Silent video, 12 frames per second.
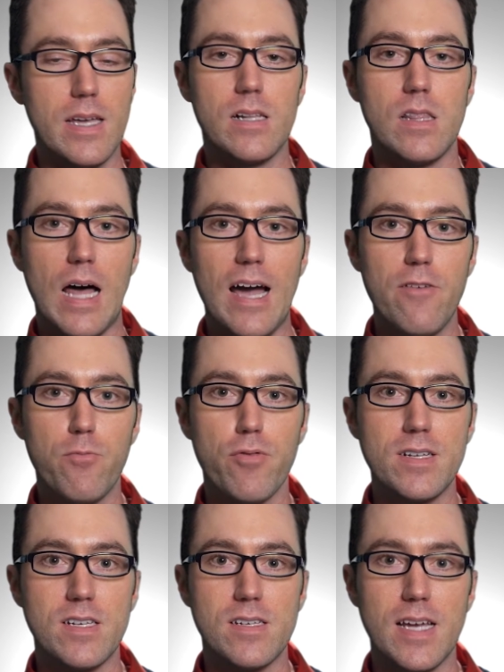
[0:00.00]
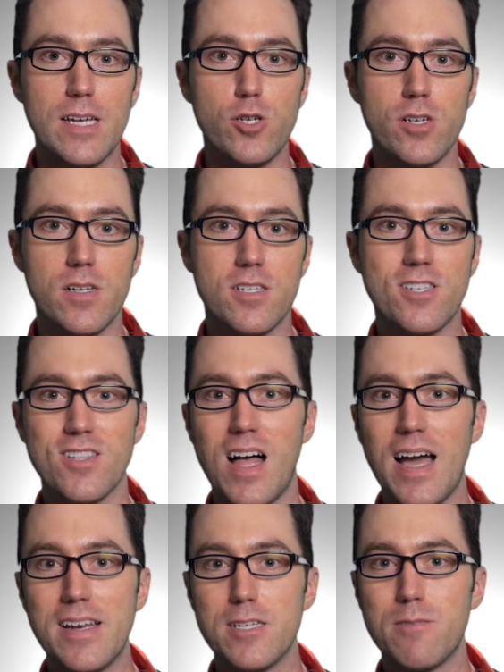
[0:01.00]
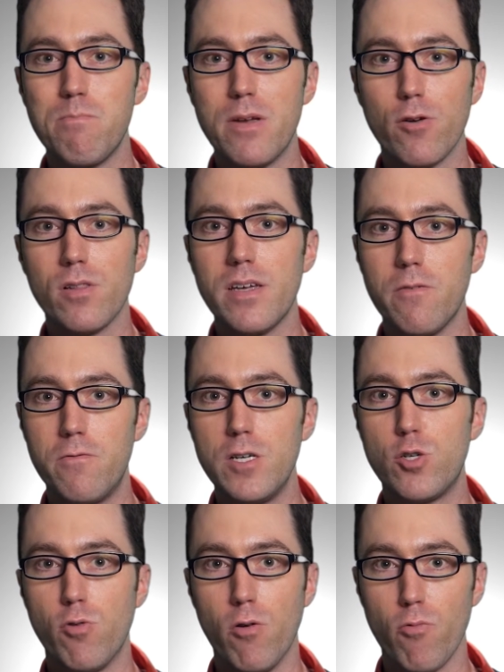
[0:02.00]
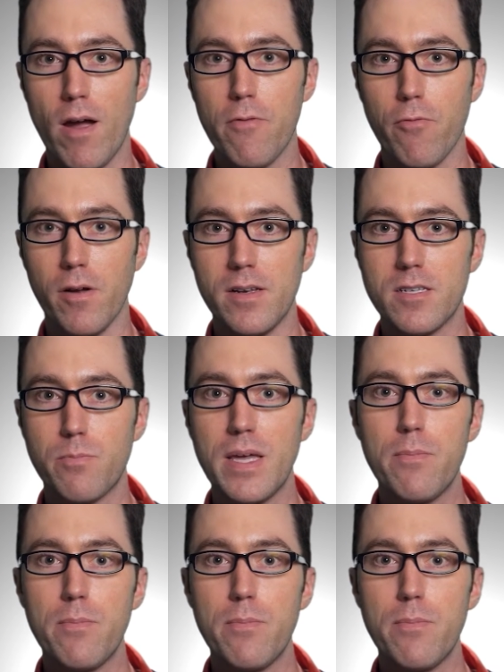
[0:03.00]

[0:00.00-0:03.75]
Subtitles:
In a live presentation, a slide is merely a visual reference.